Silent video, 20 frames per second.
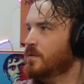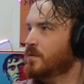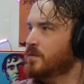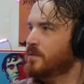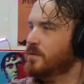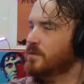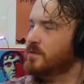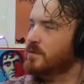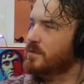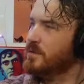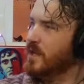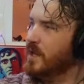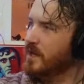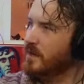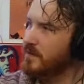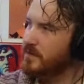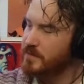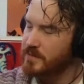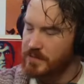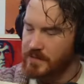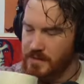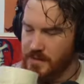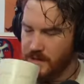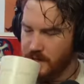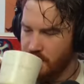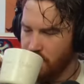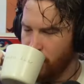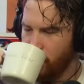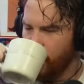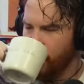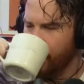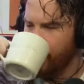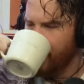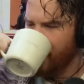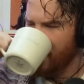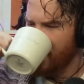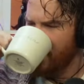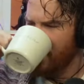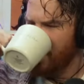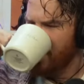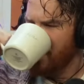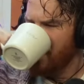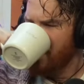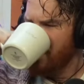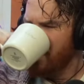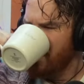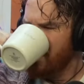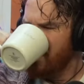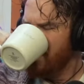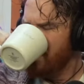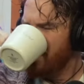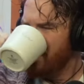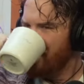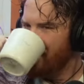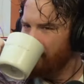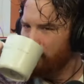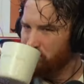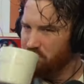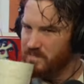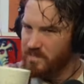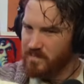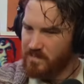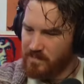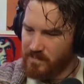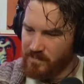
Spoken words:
The person shown says nothing.